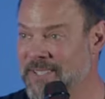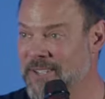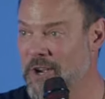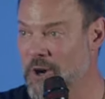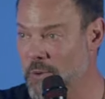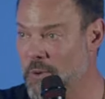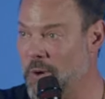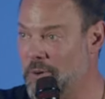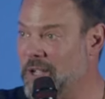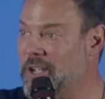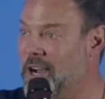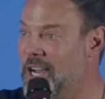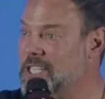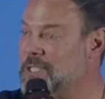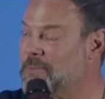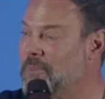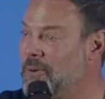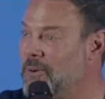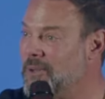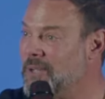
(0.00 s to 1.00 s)
who wrote a
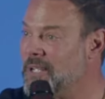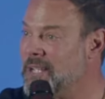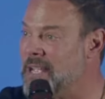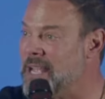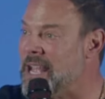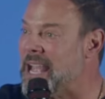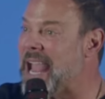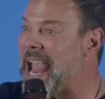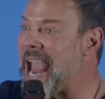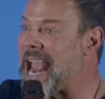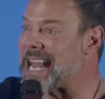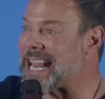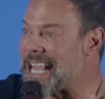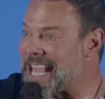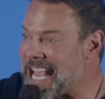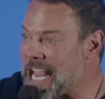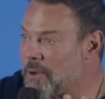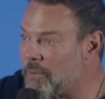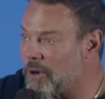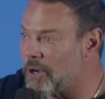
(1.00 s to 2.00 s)
gospel and
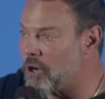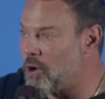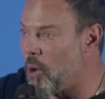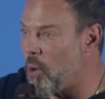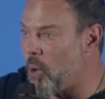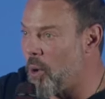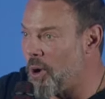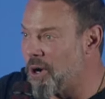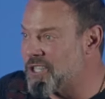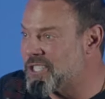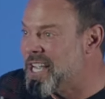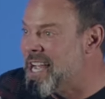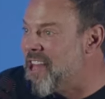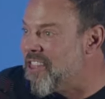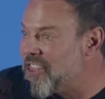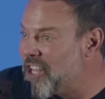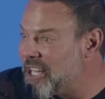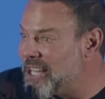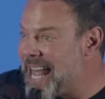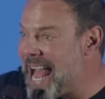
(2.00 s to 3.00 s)
he records
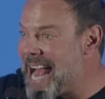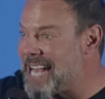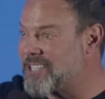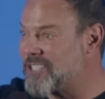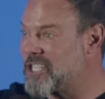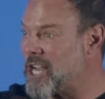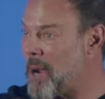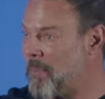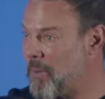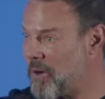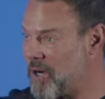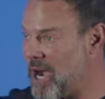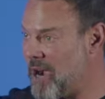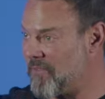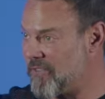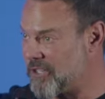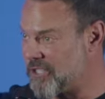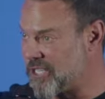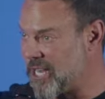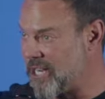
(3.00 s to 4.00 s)
the last supper
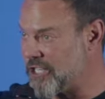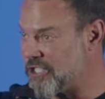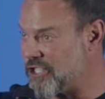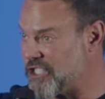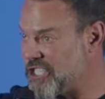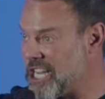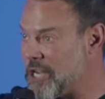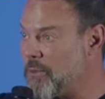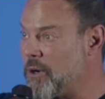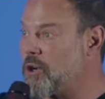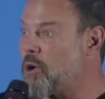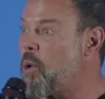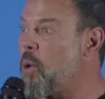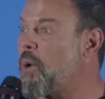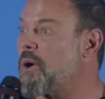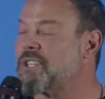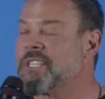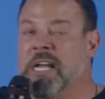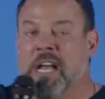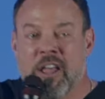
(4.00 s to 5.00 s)
conversations he
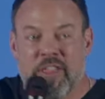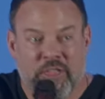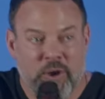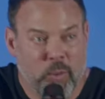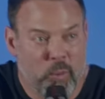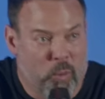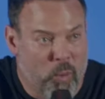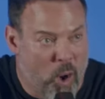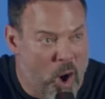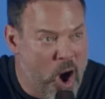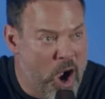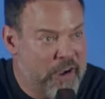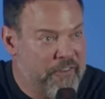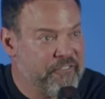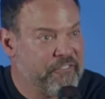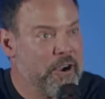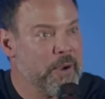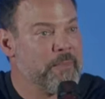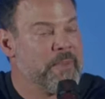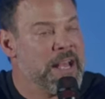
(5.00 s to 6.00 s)
records the walk
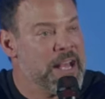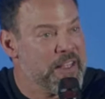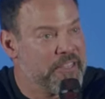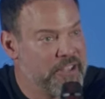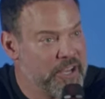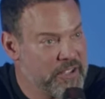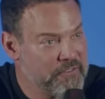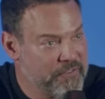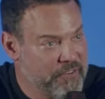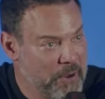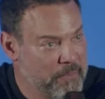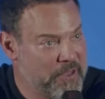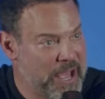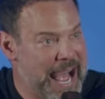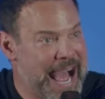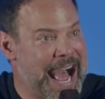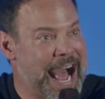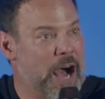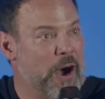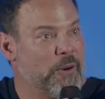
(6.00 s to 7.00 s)
from the from the
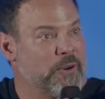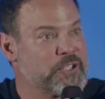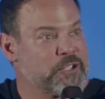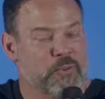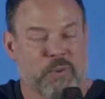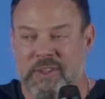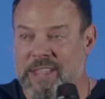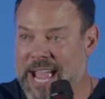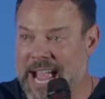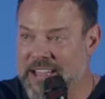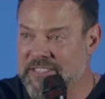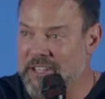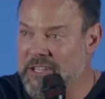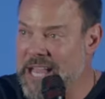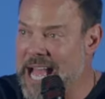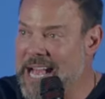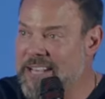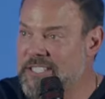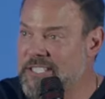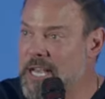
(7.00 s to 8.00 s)
house where they had the
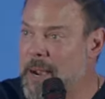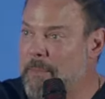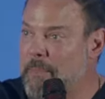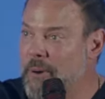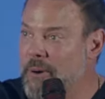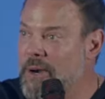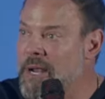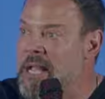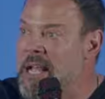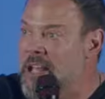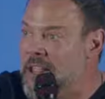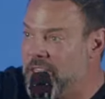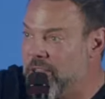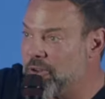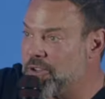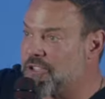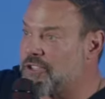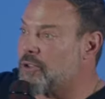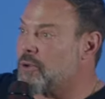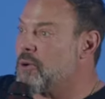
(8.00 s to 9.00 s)
last supper th-
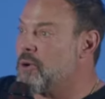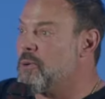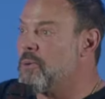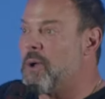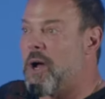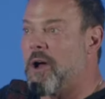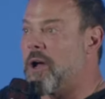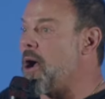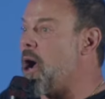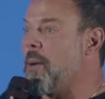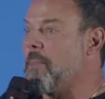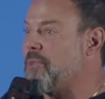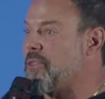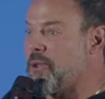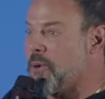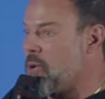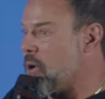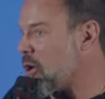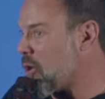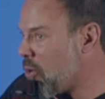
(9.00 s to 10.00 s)
through uh, up
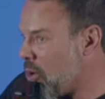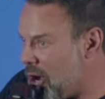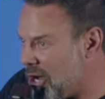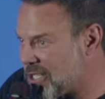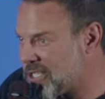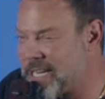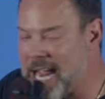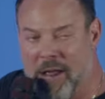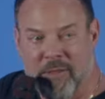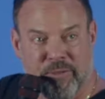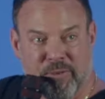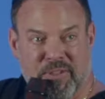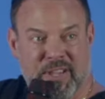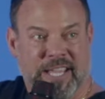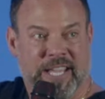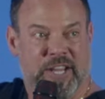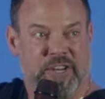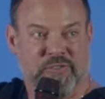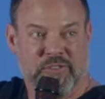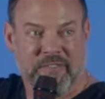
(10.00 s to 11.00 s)
through across down through the
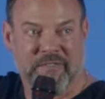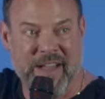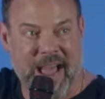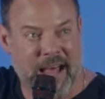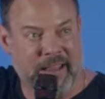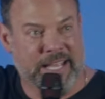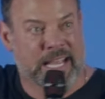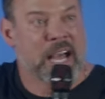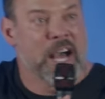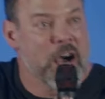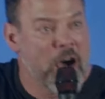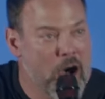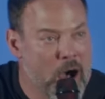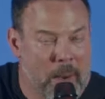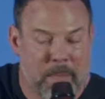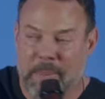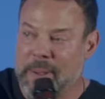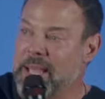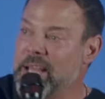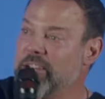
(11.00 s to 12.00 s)
kidron valley
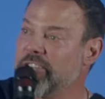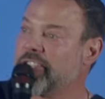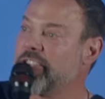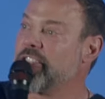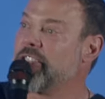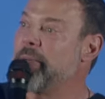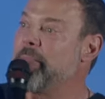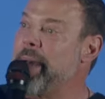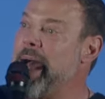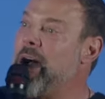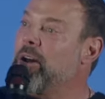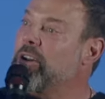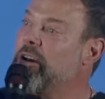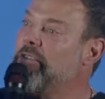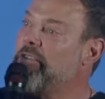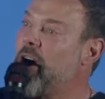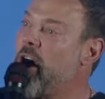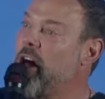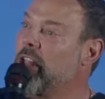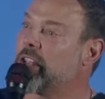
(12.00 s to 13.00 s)
up into the mount
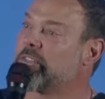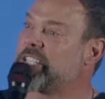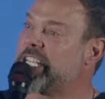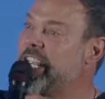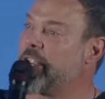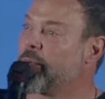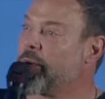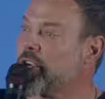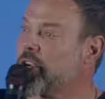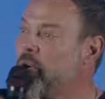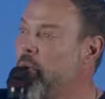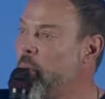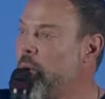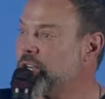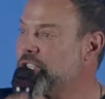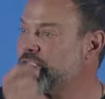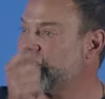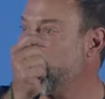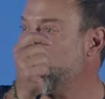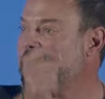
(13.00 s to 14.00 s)
of olives he
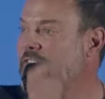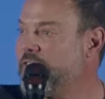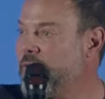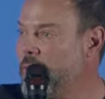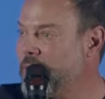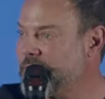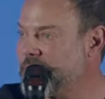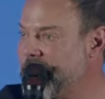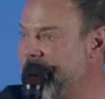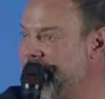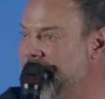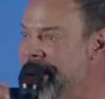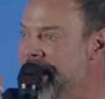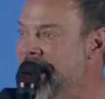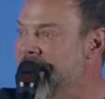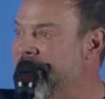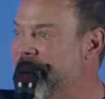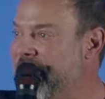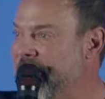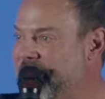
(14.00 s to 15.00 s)
records john 14
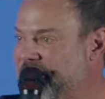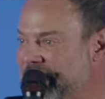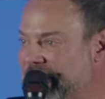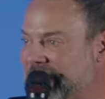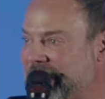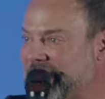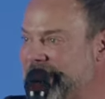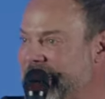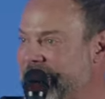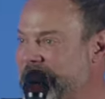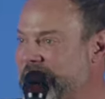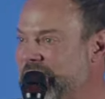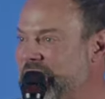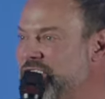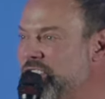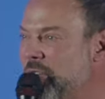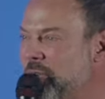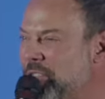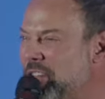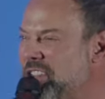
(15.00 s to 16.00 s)
15 16
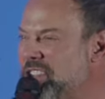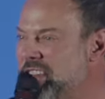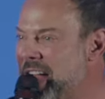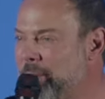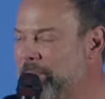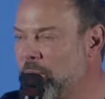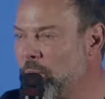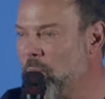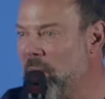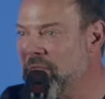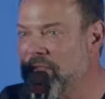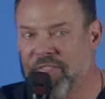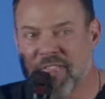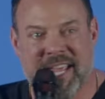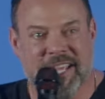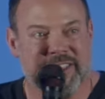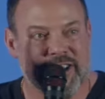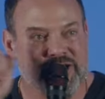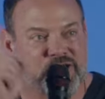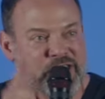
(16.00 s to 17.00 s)
you know the number one
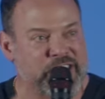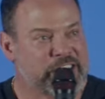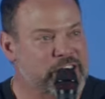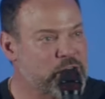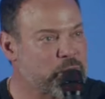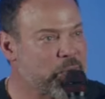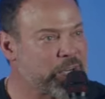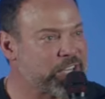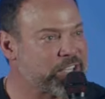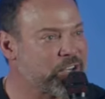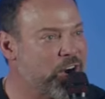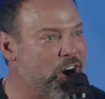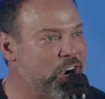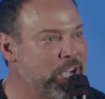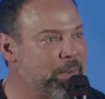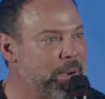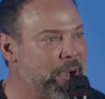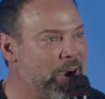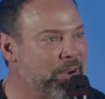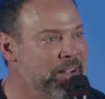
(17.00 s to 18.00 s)
thing that jesus wanted to talk
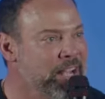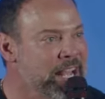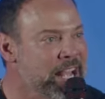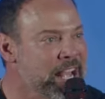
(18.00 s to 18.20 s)
about